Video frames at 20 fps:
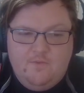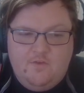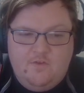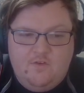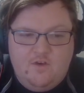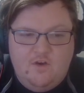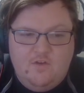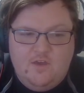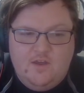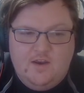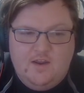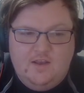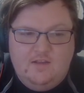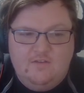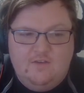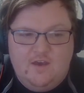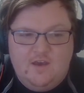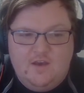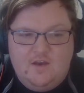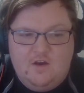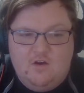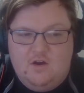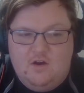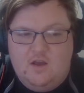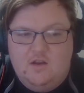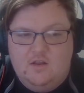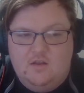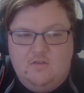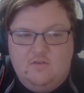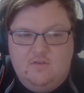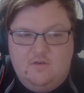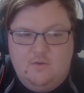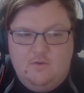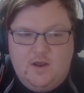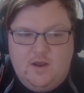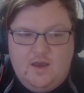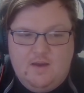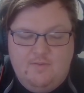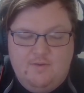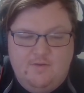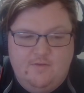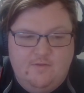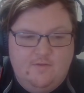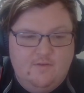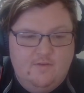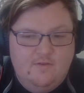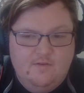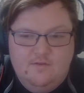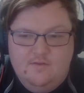So then it's like, all right, let's see what happens.